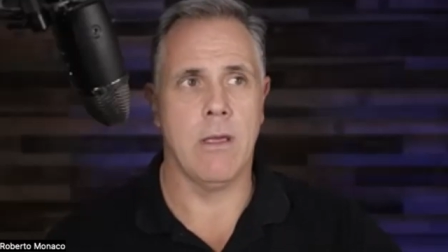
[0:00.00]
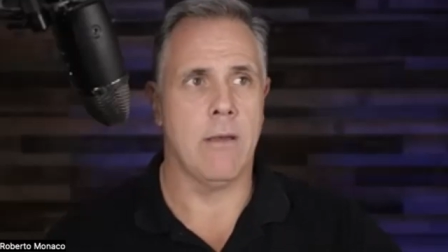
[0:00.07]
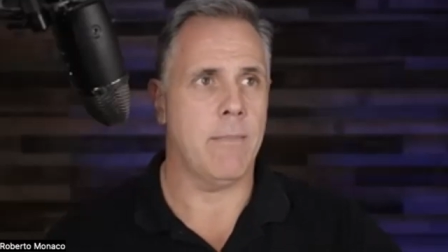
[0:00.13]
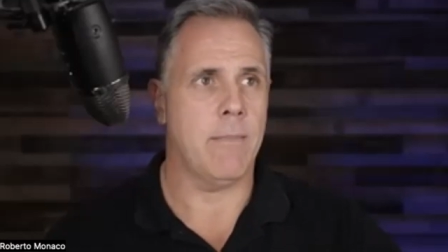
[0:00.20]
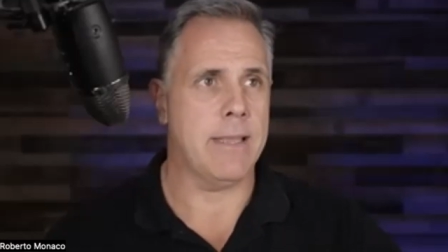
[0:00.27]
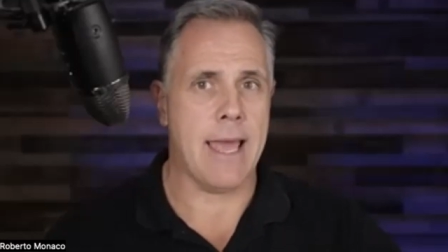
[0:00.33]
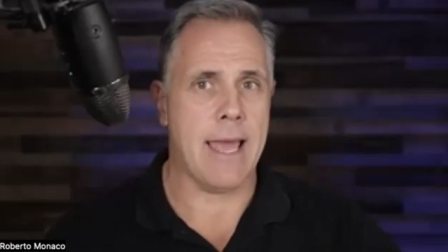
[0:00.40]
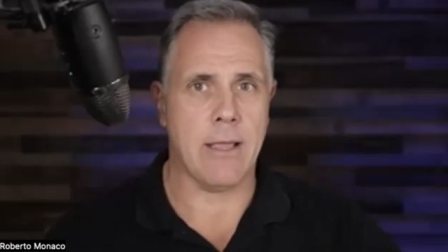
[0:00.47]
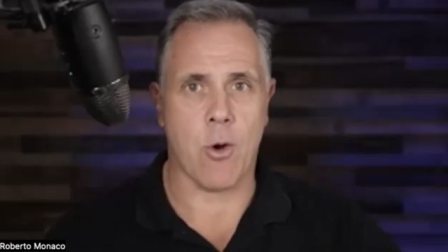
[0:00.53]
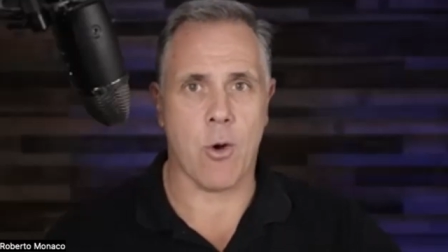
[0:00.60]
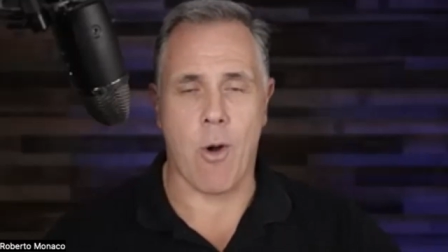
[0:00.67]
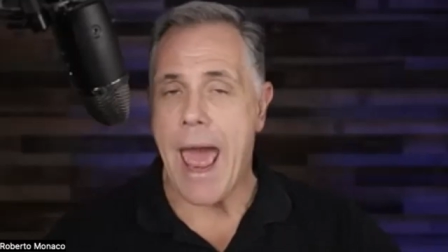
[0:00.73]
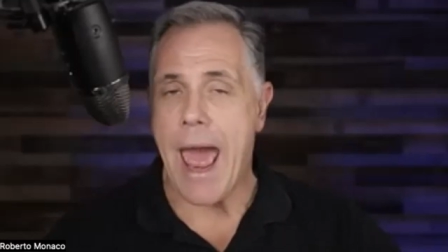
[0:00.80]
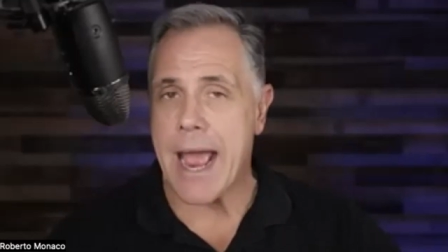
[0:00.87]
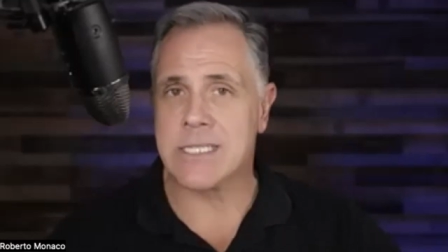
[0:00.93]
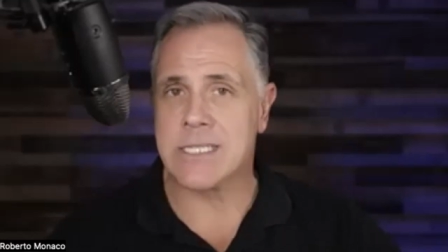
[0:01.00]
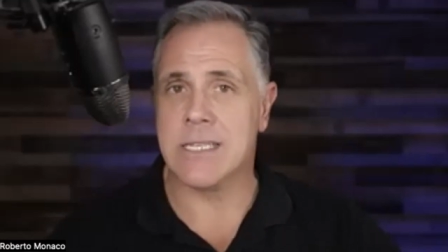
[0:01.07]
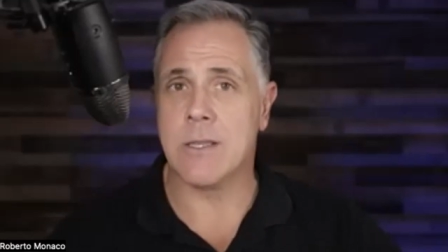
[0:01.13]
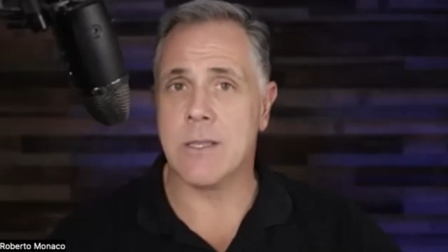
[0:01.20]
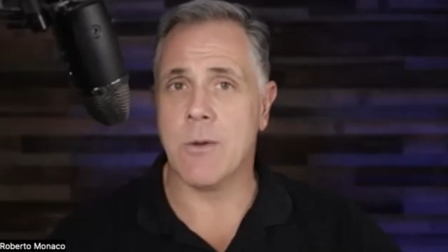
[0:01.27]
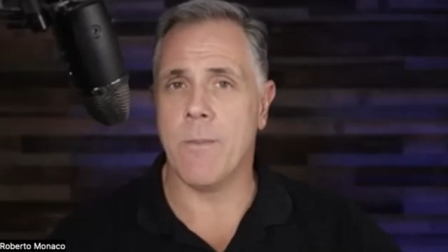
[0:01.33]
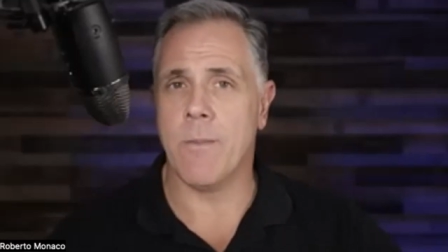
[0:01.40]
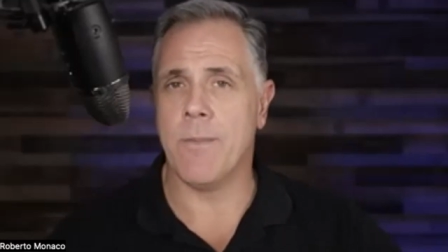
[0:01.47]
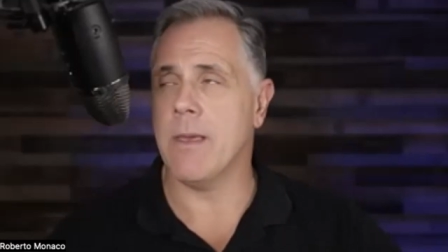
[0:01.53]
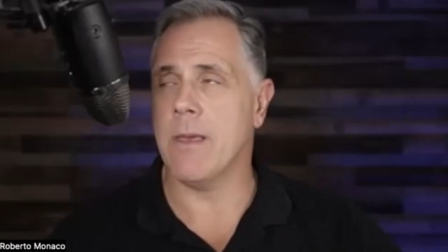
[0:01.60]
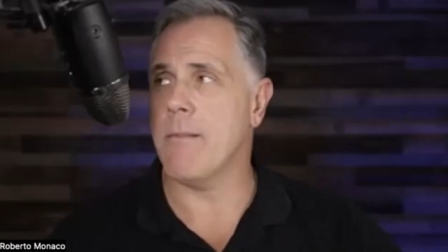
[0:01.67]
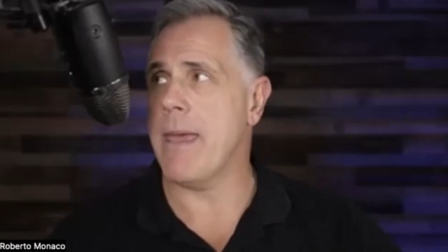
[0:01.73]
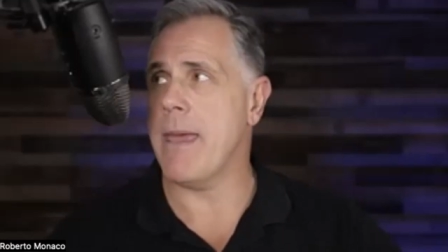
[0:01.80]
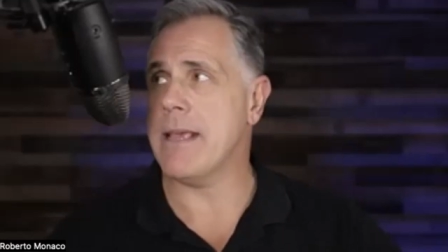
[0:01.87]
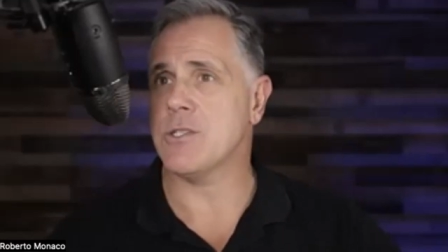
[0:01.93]
but that your accent
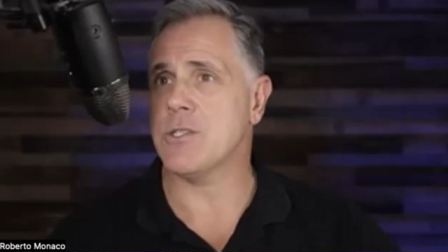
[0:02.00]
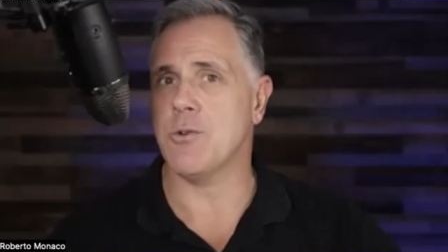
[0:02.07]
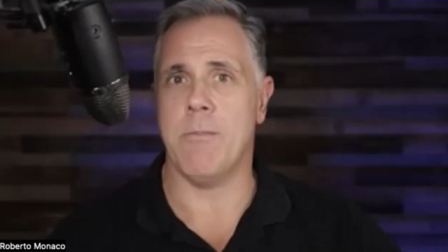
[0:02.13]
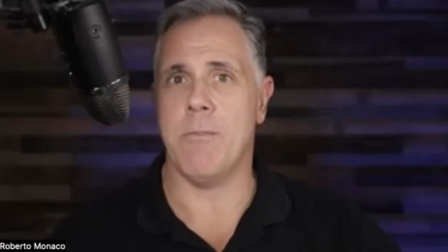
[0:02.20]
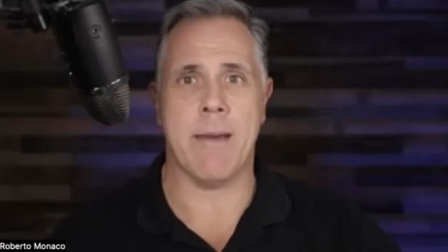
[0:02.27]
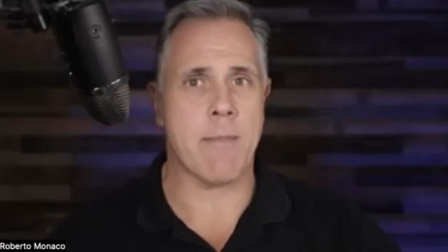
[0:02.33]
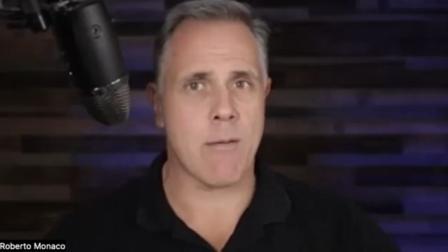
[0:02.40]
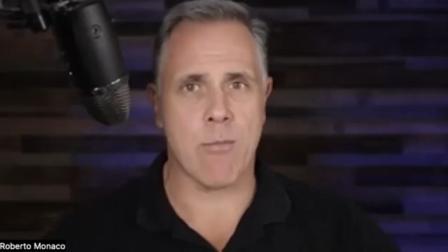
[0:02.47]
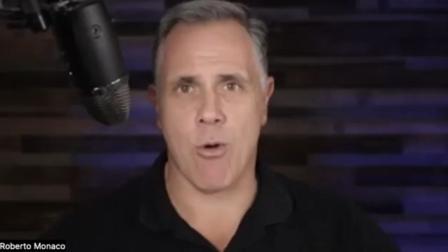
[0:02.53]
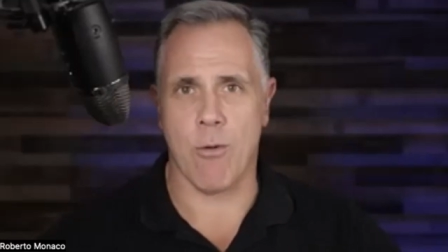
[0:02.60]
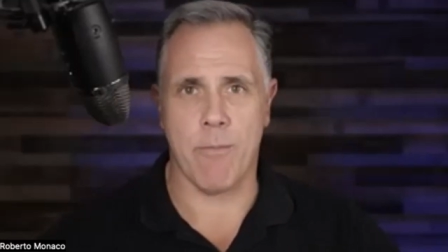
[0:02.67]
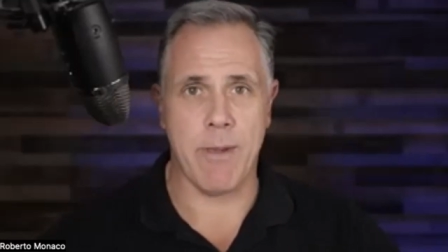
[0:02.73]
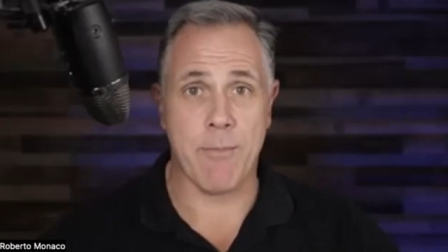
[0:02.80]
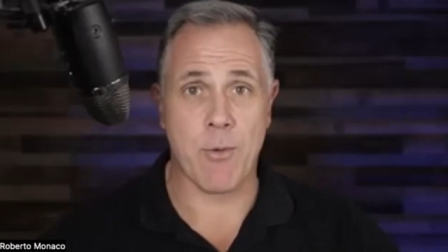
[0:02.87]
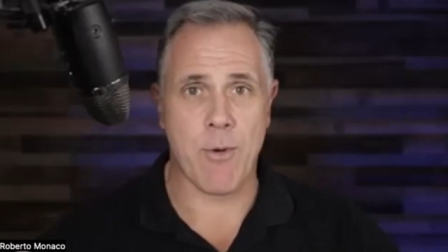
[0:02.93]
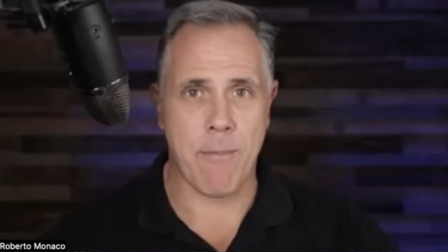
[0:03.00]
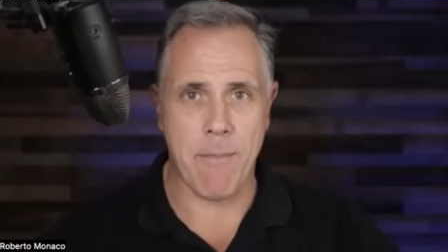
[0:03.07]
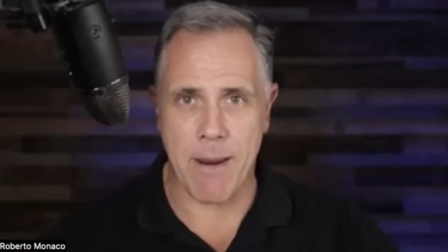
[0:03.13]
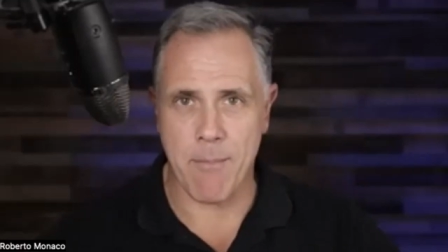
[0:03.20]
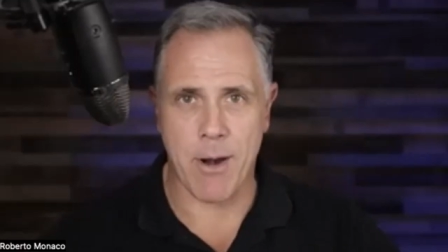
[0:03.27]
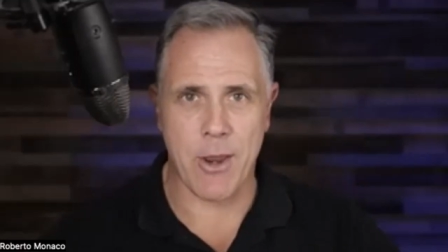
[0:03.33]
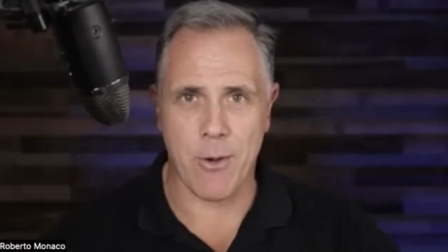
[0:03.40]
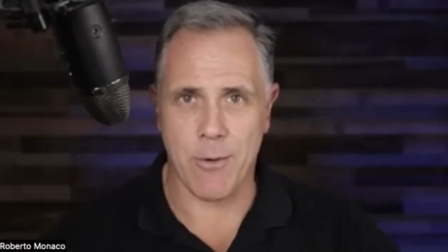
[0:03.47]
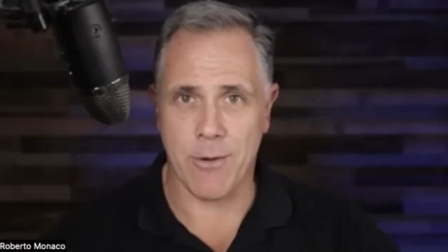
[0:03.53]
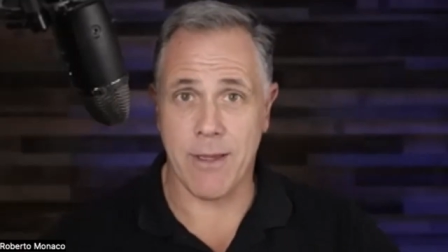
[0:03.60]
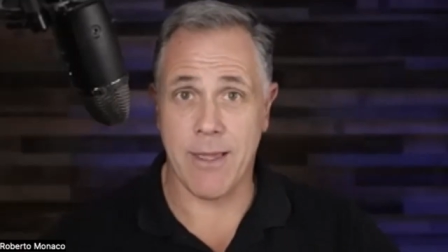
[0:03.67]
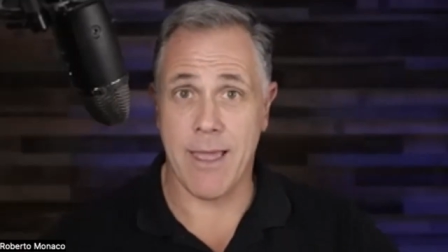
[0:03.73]
makes you memorable. People remember you.